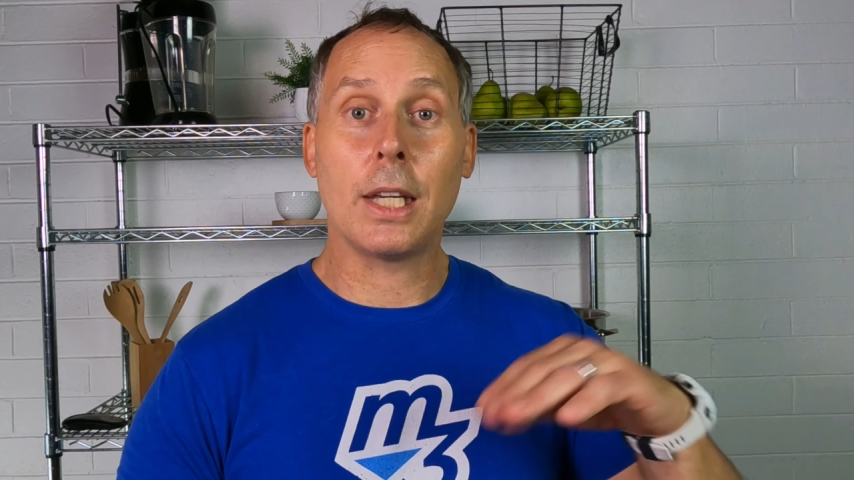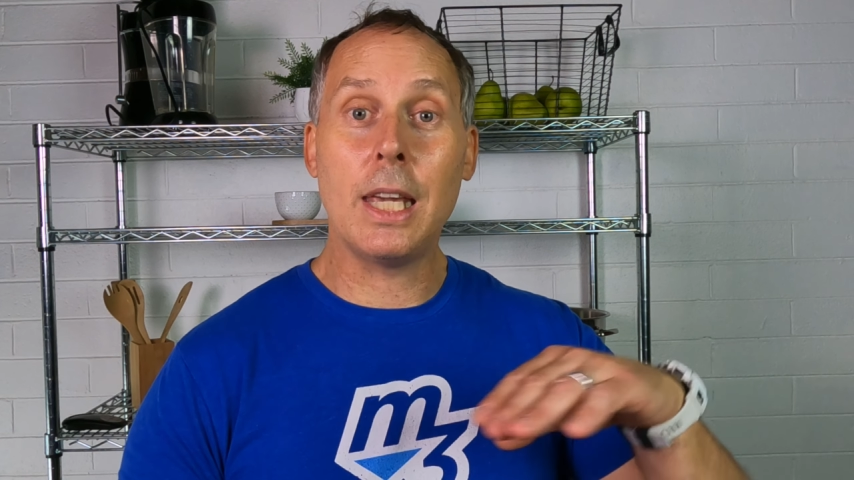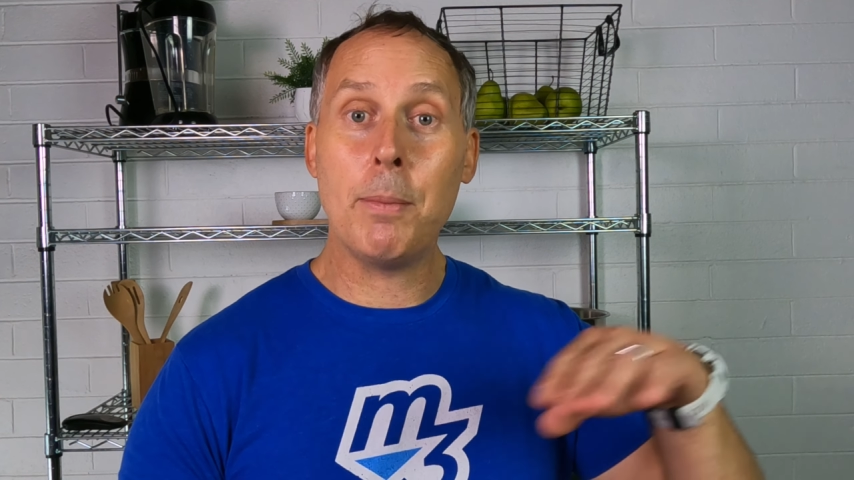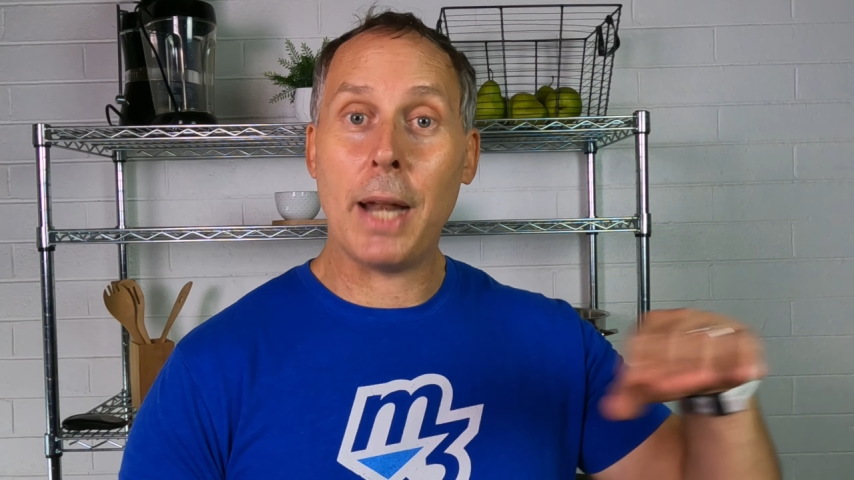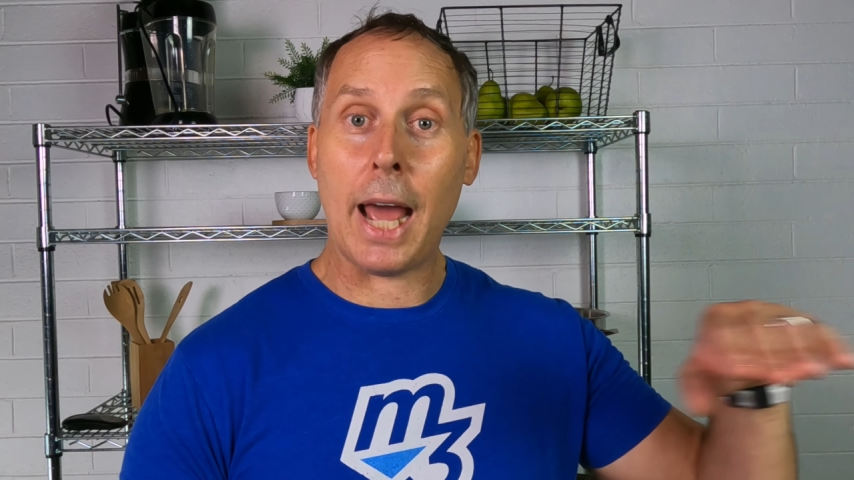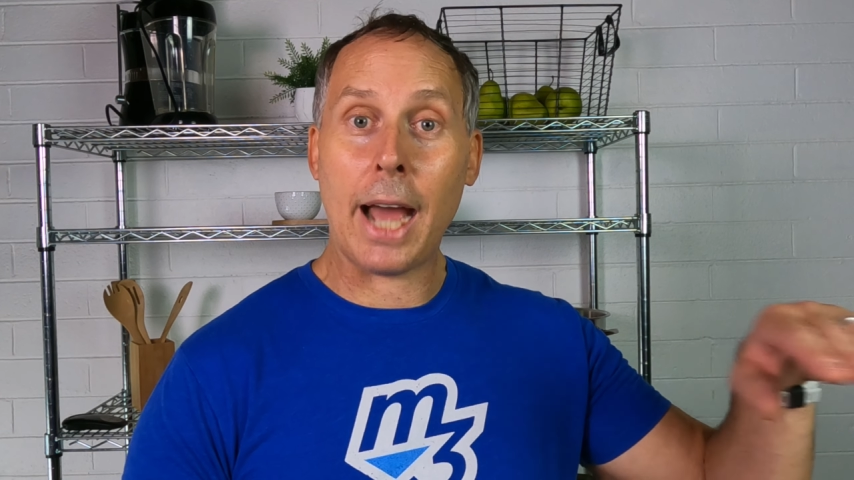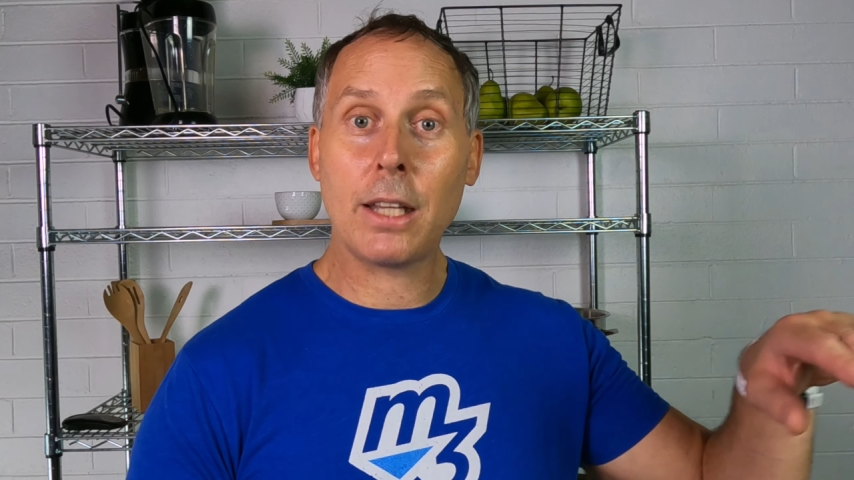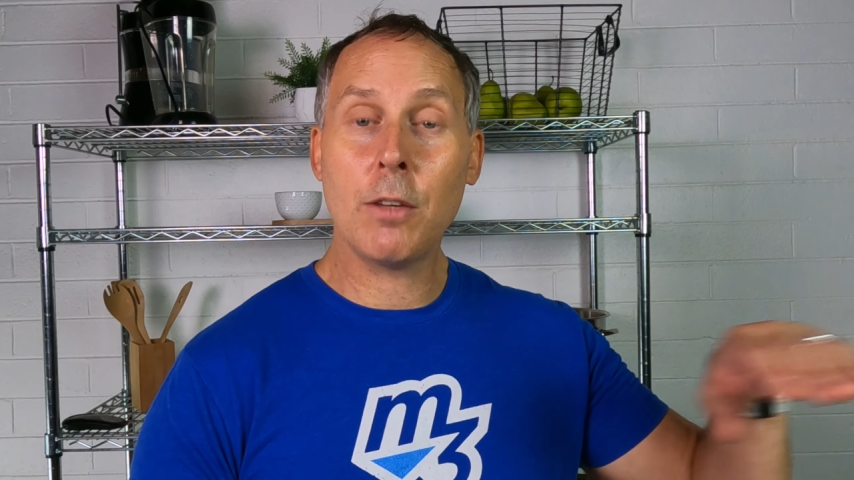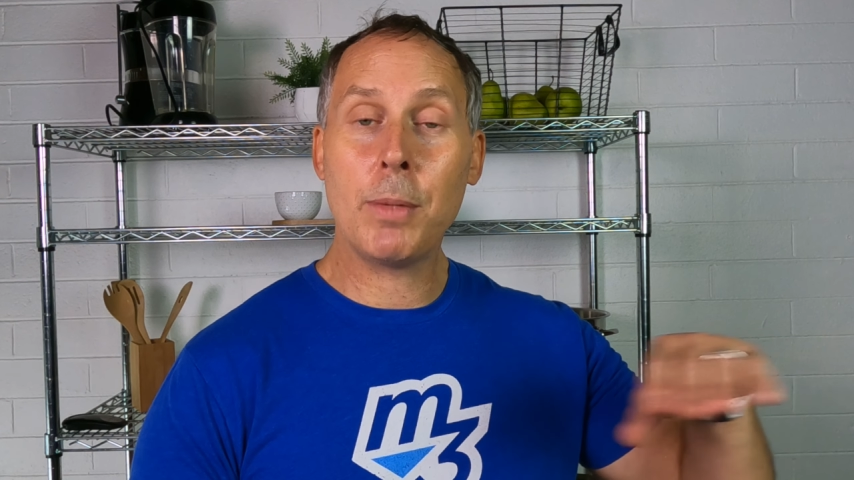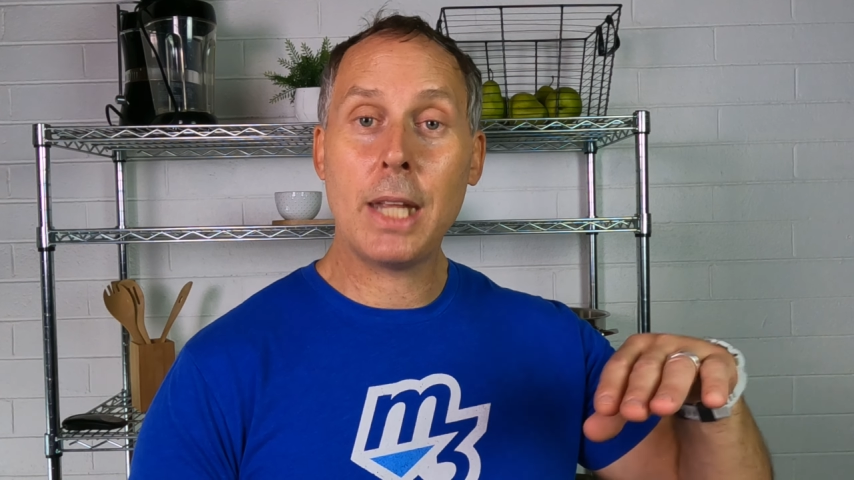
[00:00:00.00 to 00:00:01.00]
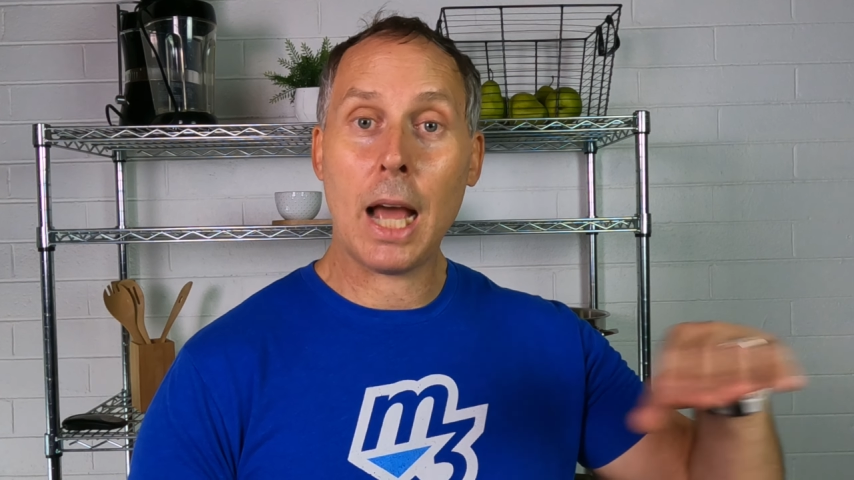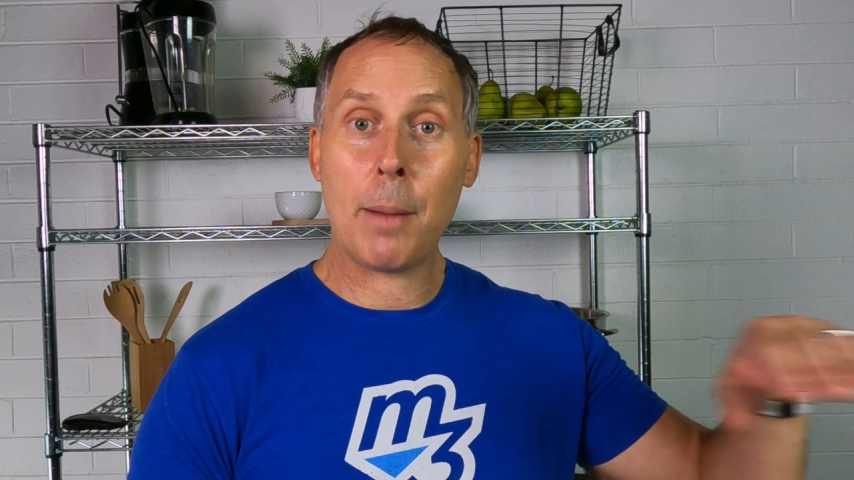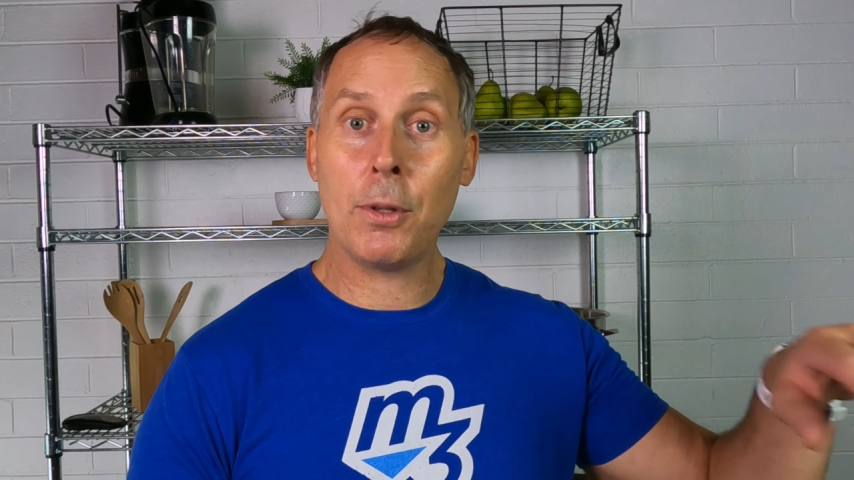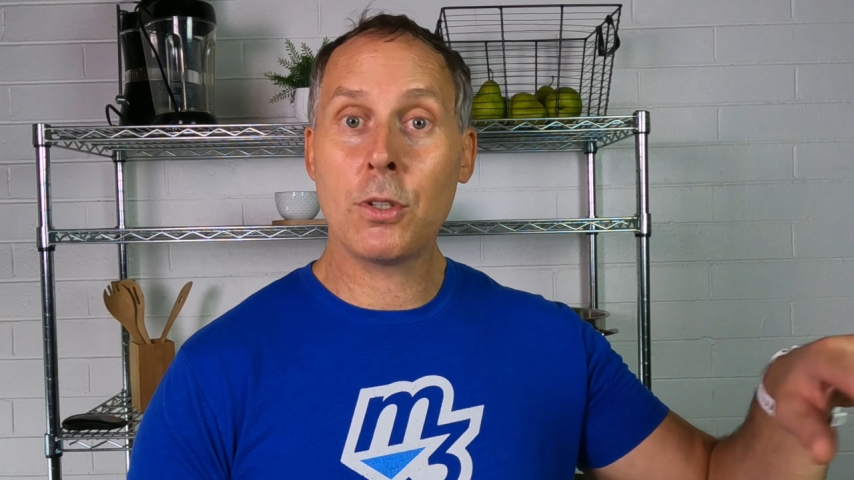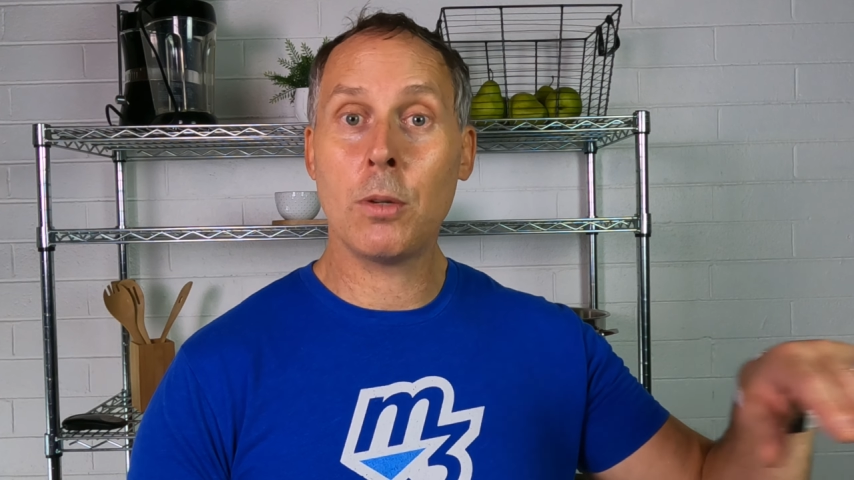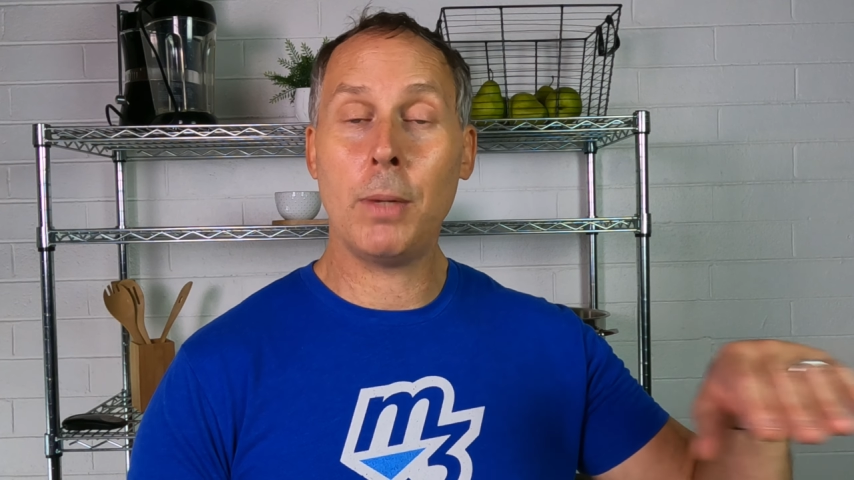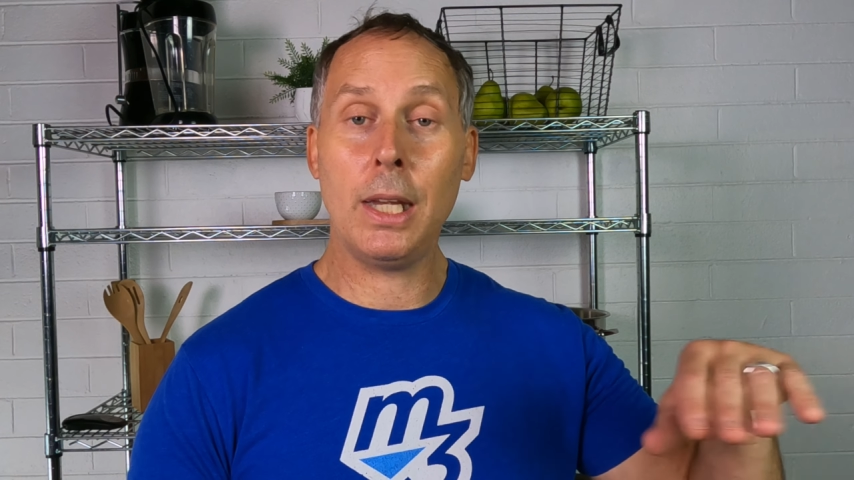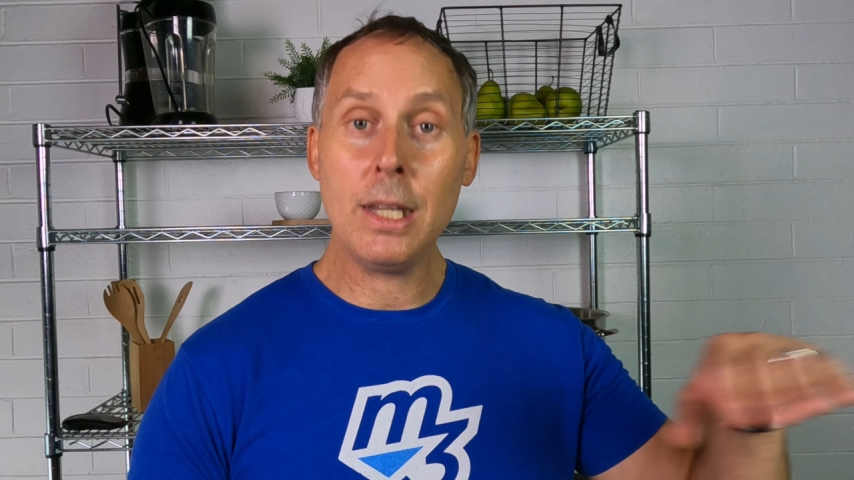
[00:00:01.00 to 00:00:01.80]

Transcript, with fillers: keep an active metabolism